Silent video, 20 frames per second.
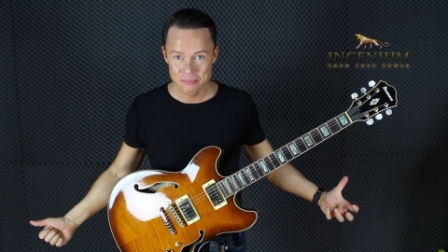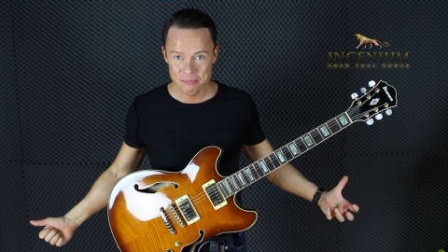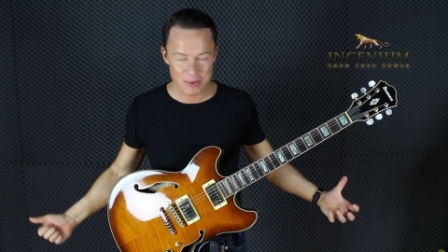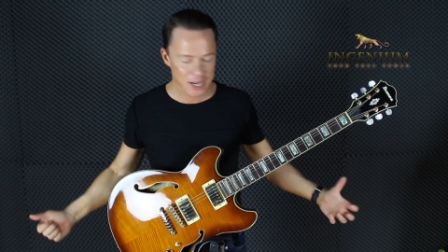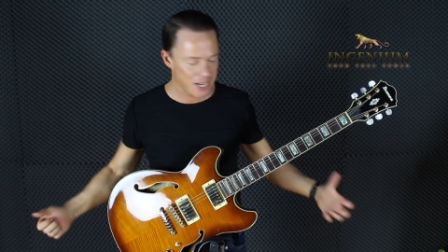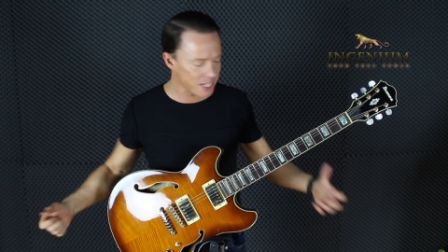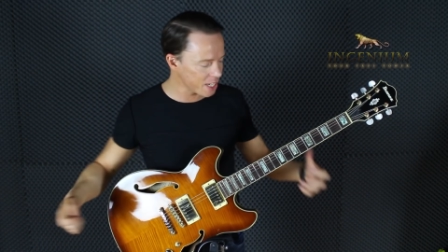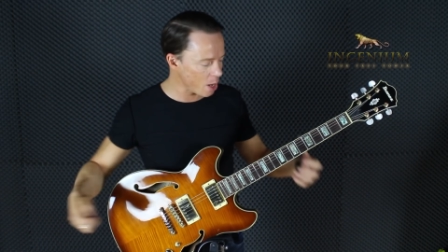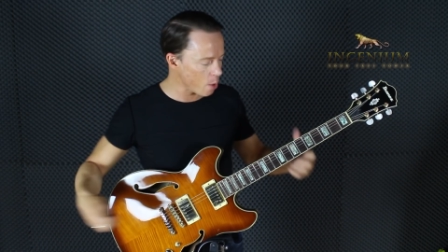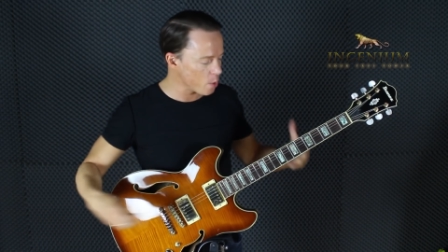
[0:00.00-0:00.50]

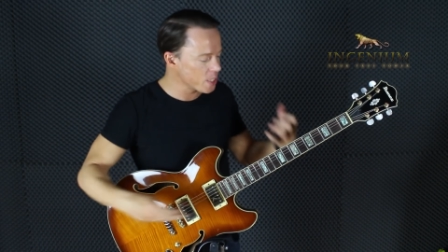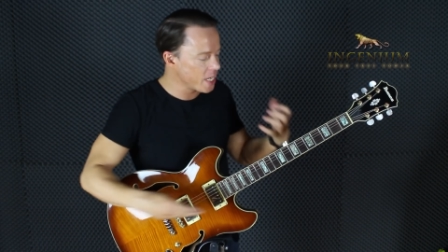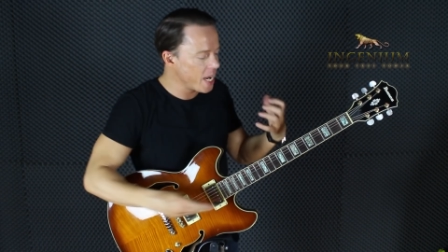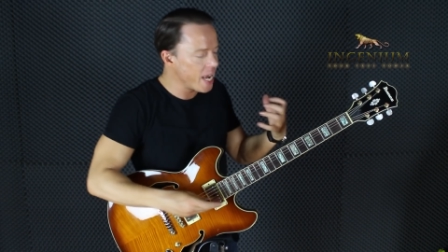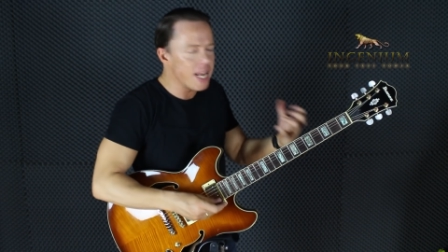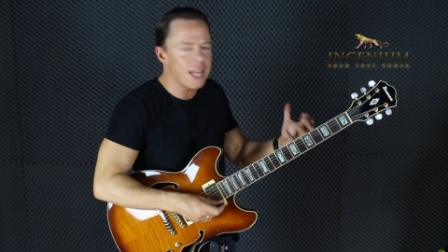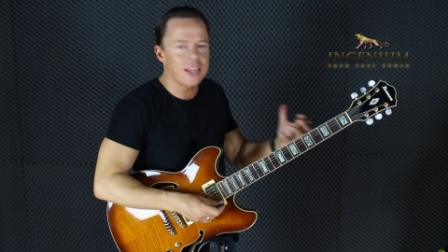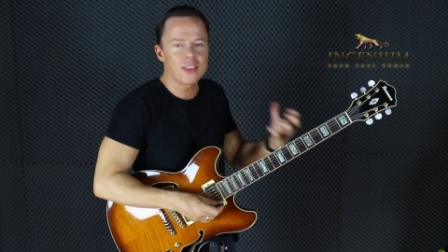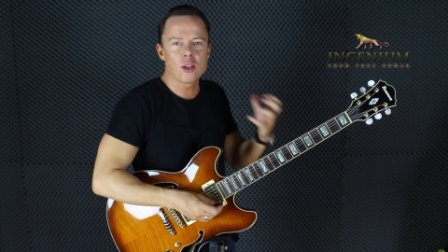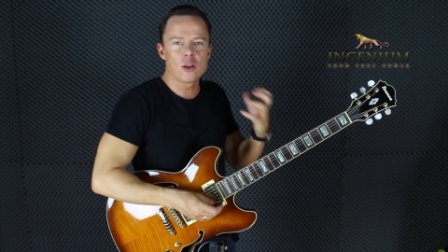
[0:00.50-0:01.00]
Because I was
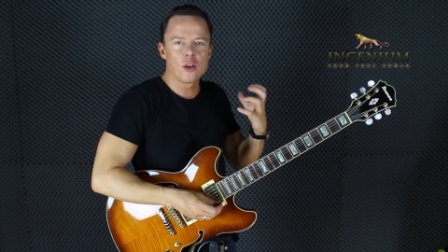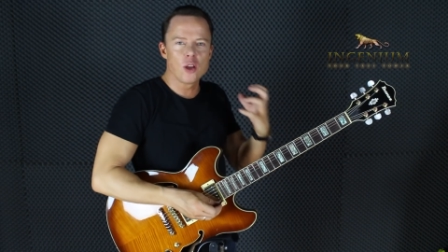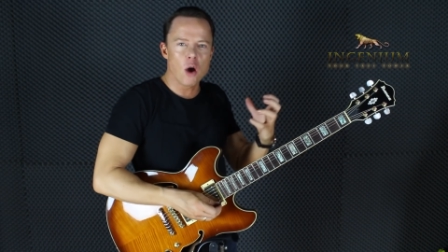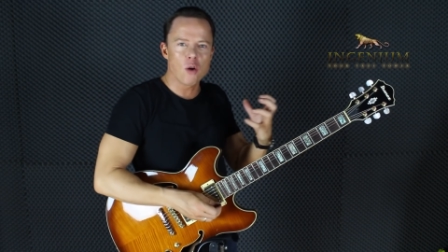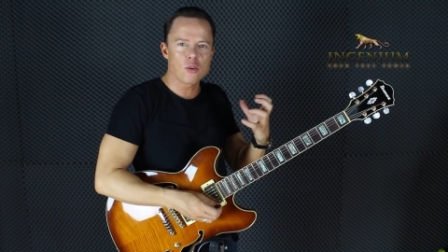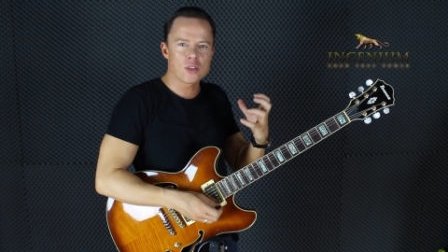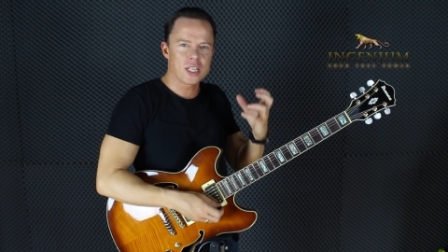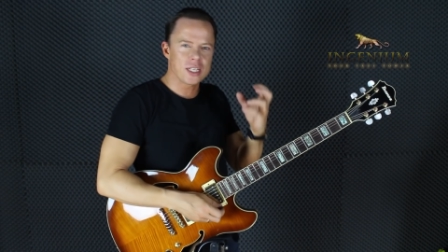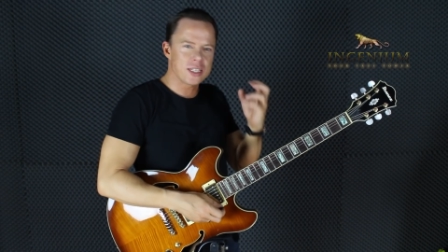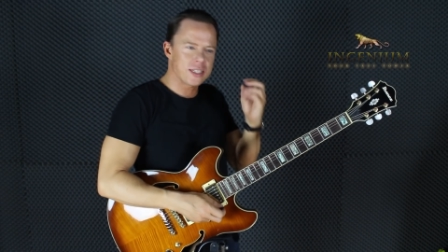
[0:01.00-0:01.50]
hitting the
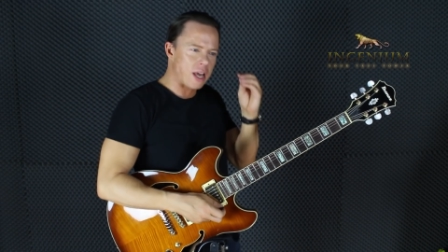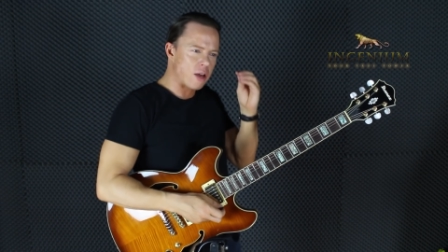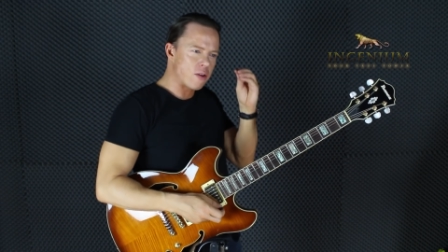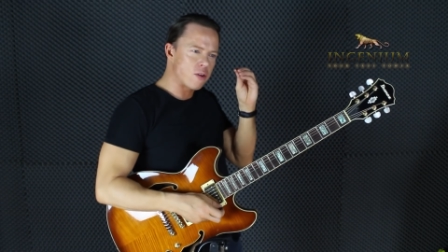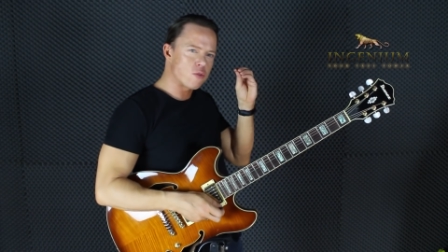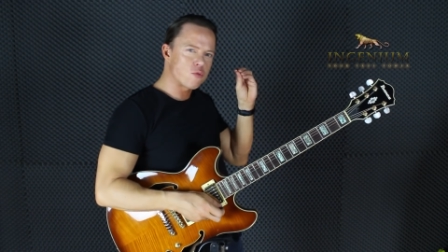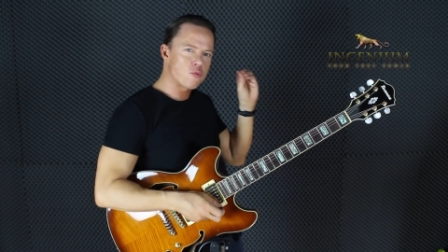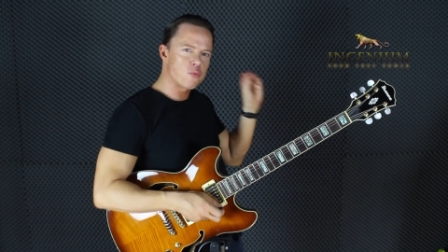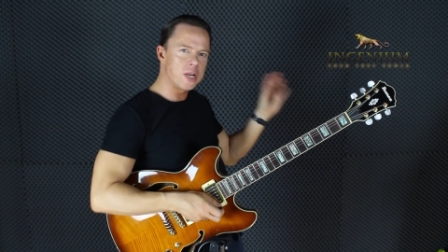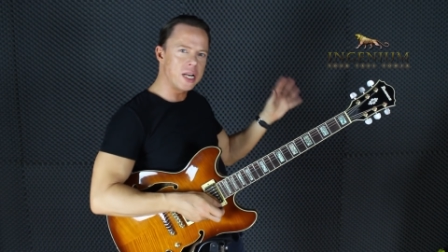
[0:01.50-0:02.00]
notes that
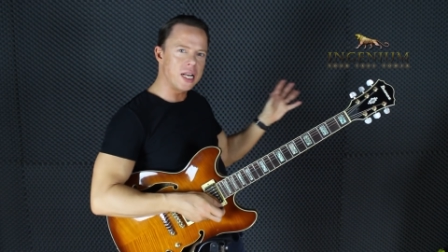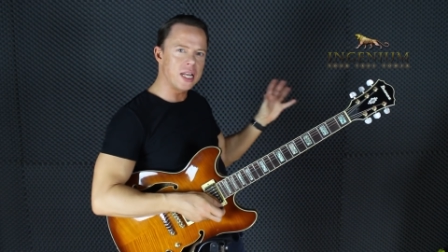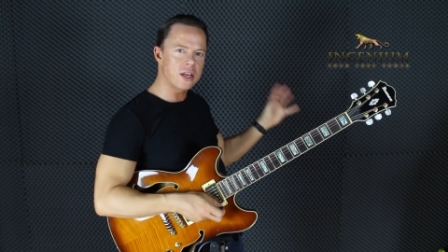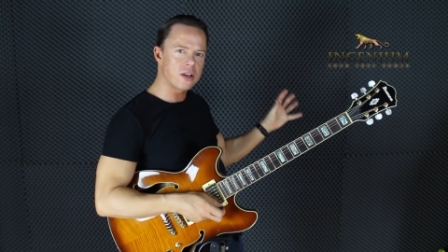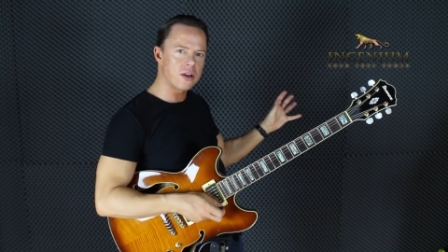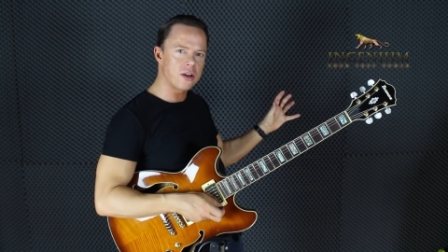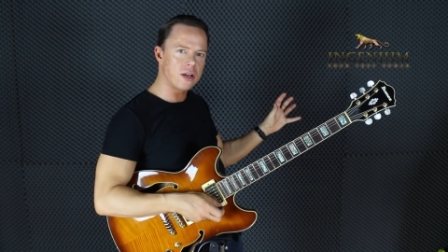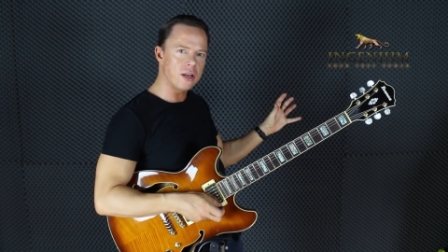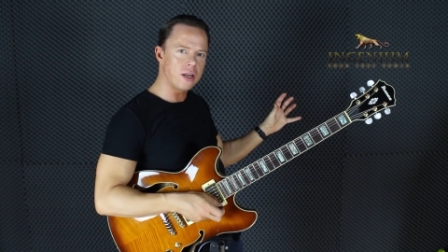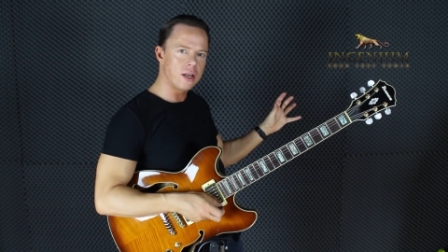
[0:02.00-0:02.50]
sounded really
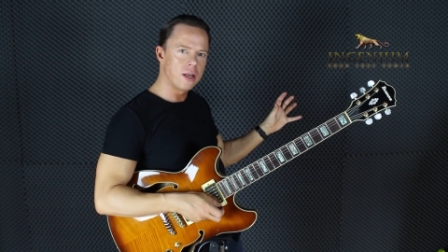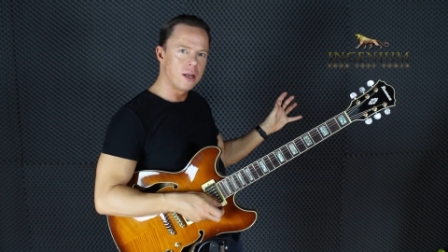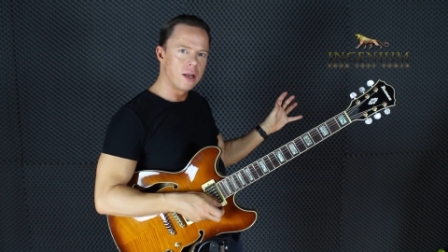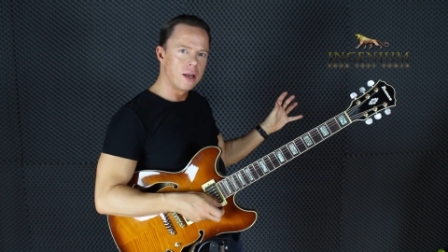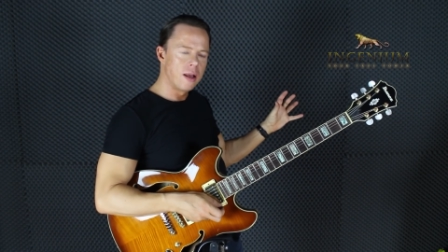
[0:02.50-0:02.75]
good,